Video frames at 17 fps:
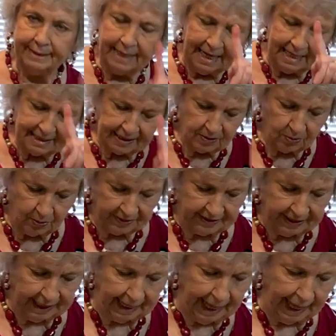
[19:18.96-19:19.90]
That's
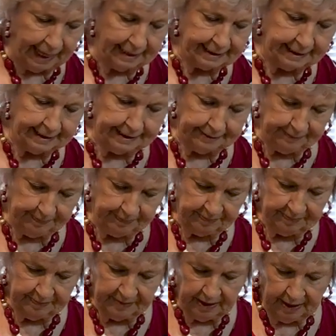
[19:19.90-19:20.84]
what they liked.
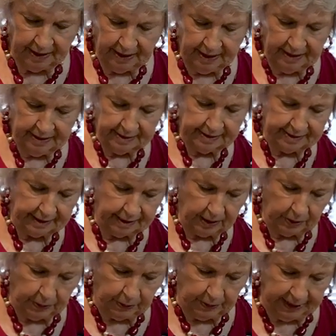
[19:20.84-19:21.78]

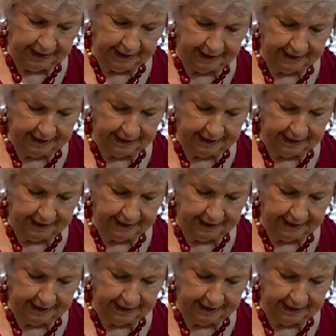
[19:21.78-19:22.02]
So,